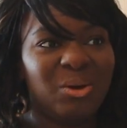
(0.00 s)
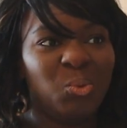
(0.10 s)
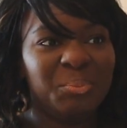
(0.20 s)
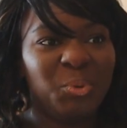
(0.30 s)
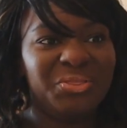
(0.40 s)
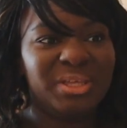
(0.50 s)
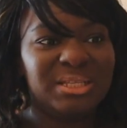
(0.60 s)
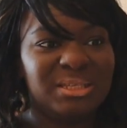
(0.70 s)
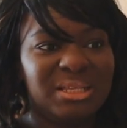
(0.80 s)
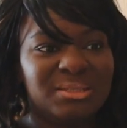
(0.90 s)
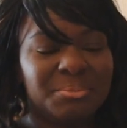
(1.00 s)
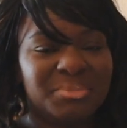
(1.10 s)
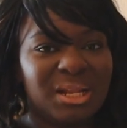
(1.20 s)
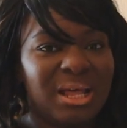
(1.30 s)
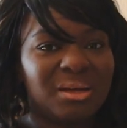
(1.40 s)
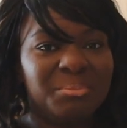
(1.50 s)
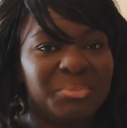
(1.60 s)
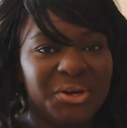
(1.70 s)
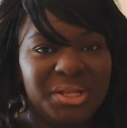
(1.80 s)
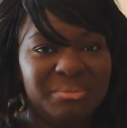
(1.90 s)
At one point they did something like a
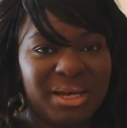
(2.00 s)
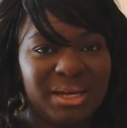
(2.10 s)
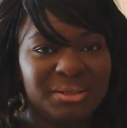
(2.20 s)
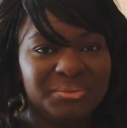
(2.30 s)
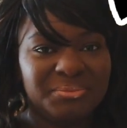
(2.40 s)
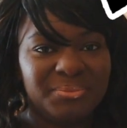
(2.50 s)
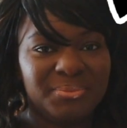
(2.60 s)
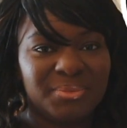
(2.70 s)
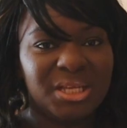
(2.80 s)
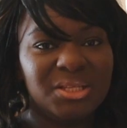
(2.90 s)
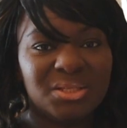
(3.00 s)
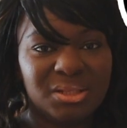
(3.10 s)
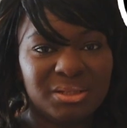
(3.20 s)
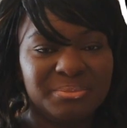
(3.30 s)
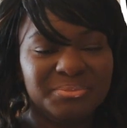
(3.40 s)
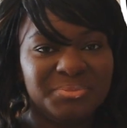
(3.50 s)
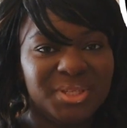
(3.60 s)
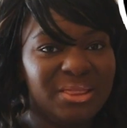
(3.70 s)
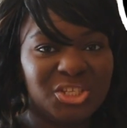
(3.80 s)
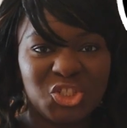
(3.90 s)
Burning Man in Tulum,
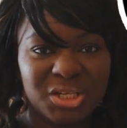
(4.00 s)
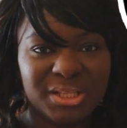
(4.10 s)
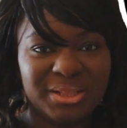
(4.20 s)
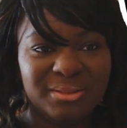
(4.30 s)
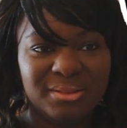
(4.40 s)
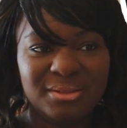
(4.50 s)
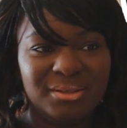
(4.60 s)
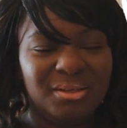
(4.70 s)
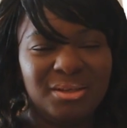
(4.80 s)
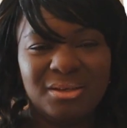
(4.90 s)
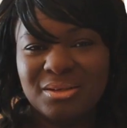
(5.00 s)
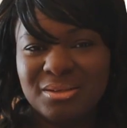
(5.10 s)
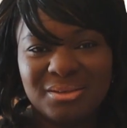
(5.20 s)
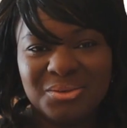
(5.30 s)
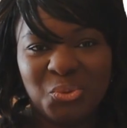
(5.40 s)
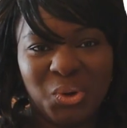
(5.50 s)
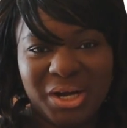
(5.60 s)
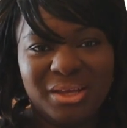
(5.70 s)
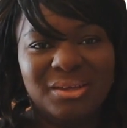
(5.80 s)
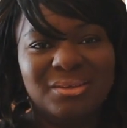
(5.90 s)
in the jungle.
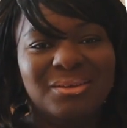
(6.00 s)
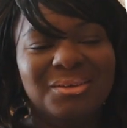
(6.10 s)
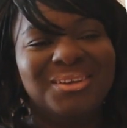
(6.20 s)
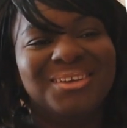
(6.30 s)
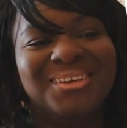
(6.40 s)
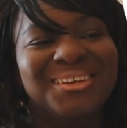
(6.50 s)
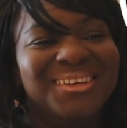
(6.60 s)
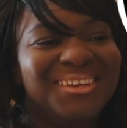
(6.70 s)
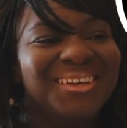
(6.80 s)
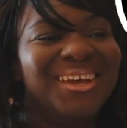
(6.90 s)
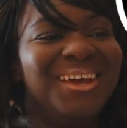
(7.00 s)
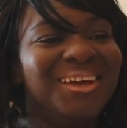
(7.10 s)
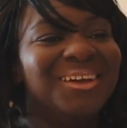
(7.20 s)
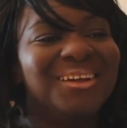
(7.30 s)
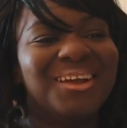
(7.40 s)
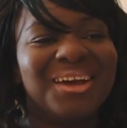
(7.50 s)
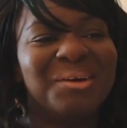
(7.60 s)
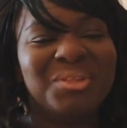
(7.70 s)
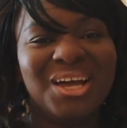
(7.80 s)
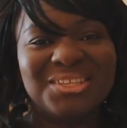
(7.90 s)
Why?
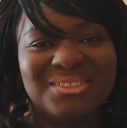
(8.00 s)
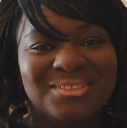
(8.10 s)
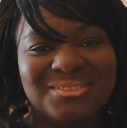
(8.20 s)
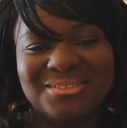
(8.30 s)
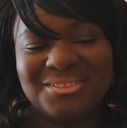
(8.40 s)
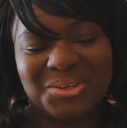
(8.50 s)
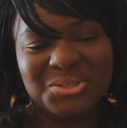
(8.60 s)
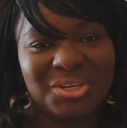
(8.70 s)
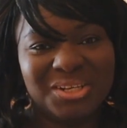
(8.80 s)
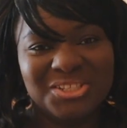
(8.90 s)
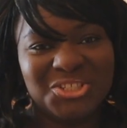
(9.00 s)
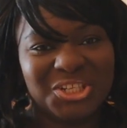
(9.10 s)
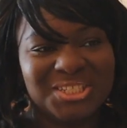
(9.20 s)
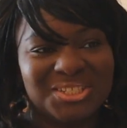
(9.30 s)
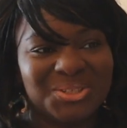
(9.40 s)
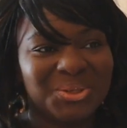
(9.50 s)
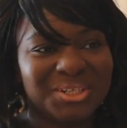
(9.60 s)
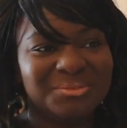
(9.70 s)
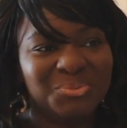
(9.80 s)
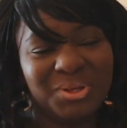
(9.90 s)
Like, I'm not, you know, trying to judge,
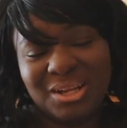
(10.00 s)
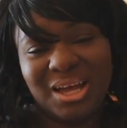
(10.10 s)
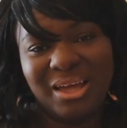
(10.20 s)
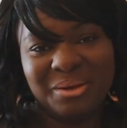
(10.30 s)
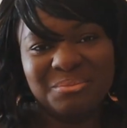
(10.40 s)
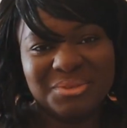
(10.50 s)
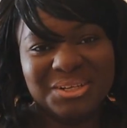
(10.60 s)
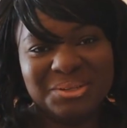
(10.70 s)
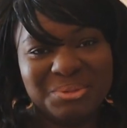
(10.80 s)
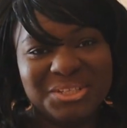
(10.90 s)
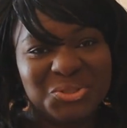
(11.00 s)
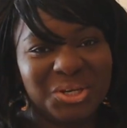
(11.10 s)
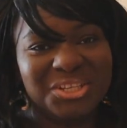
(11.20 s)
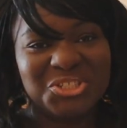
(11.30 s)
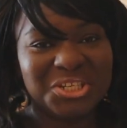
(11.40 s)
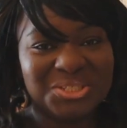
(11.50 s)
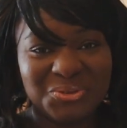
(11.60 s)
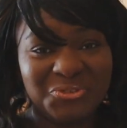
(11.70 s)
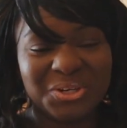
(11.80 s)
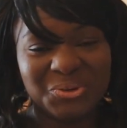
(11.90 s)
or, well, I am a little bit trying to judge
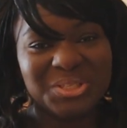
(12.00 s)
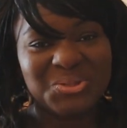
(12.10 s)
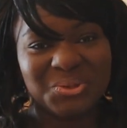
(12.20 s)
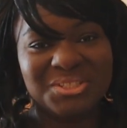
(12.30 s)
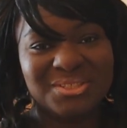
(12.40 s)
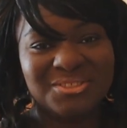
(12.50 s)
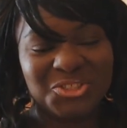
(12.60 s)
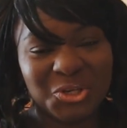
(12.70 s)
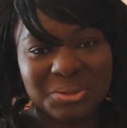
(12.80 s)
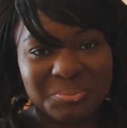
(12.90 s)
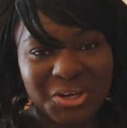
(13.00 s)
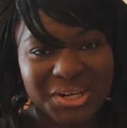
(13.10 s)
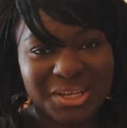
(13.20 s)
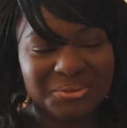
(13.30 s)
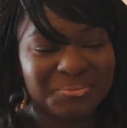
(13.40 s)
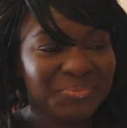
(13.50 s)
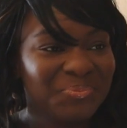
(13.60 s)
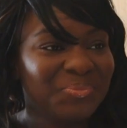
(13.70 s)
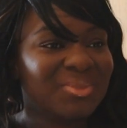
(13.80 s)
you if you're going to a jungle party,